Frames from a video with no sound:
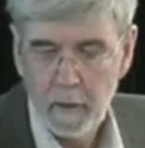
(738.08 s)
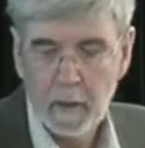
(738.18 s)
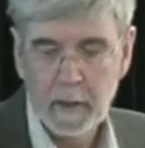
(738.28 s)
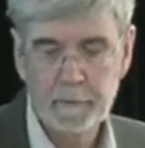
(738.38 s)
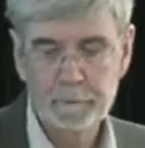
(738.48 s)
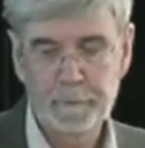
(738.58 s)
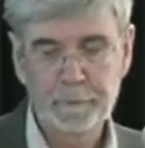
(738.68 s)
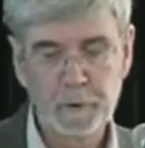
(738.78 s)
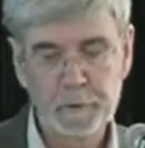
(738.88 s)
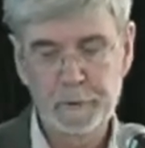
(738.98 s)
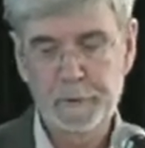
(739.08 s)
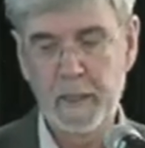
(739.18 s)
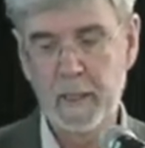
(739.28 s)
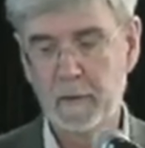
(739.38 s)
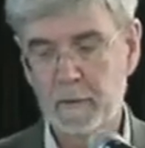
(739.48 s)
And if we focus
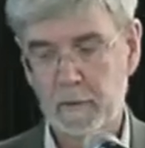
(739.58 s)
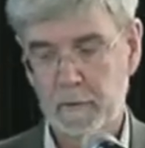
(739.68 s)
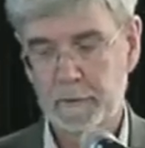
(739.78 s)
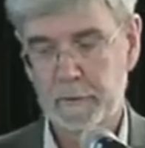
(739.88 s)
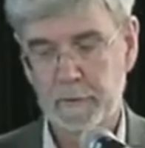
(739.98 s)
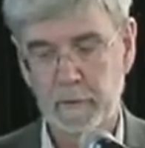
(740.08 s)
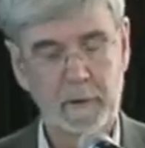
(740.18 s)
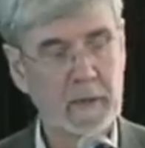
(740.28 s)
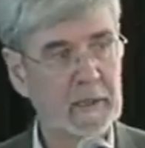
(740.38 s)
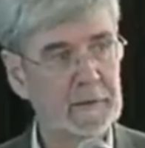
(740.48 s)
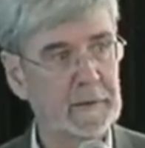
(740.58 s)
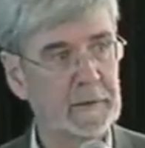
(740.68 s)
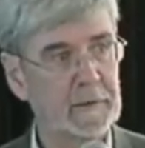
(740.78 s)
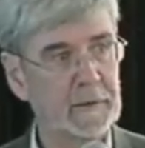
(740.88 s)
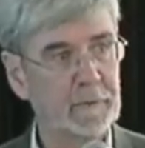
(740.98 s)
now just on the
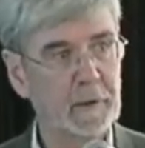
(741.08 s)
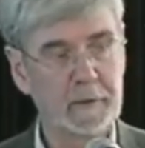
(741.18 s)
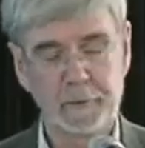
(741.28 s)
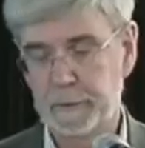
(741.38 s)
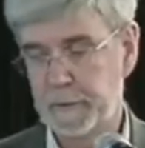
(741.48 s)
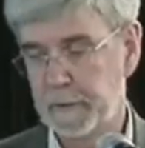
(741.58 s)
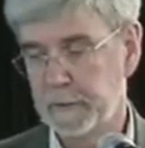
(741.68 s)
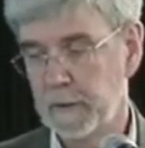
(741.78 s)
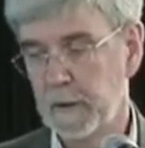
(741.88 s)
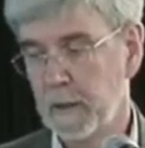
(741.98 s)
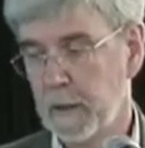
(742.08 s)
last several hundred years,